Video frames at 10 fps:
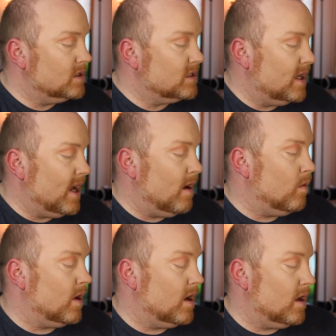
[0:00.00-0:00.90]
So now
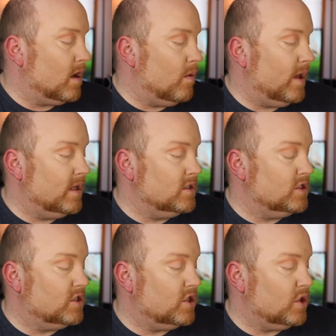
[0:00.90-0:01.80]
we're going to go
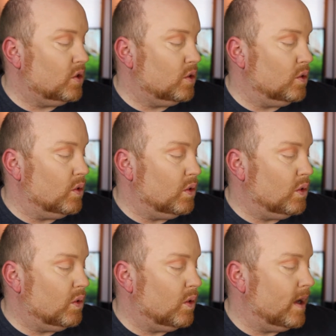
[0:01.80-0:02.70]

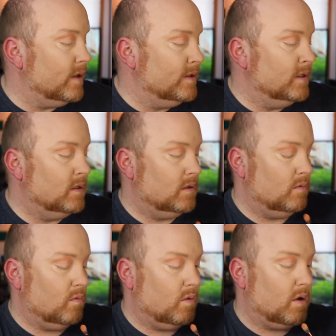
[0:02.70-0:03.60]
into,
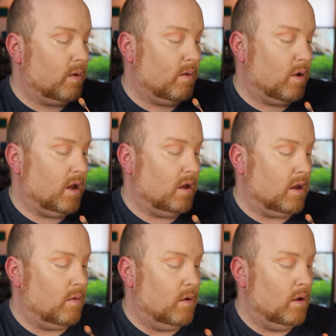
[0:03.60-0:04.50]
what do I want to
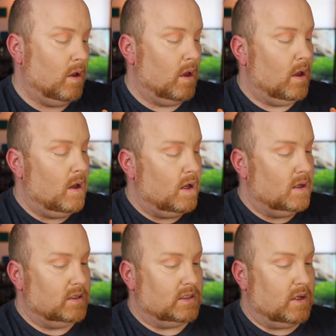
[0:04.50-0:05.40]
do?
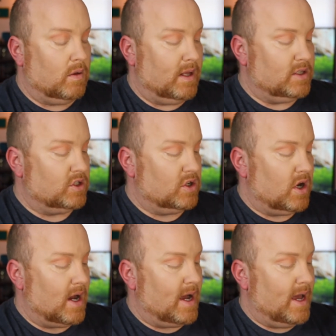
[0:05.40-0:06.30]
So let's
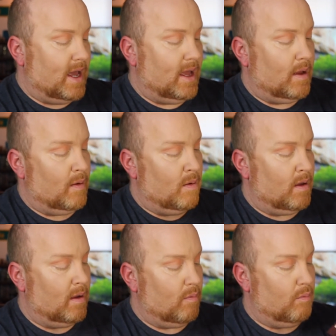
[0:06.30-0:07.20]
try
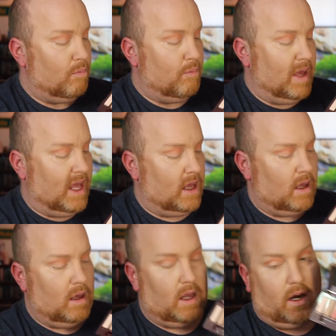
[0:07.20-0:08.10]

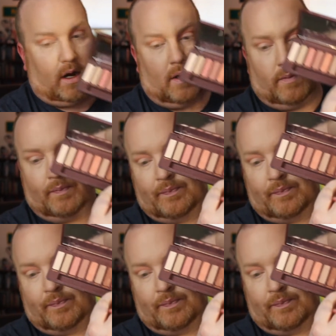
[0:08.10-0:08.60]
Bing here.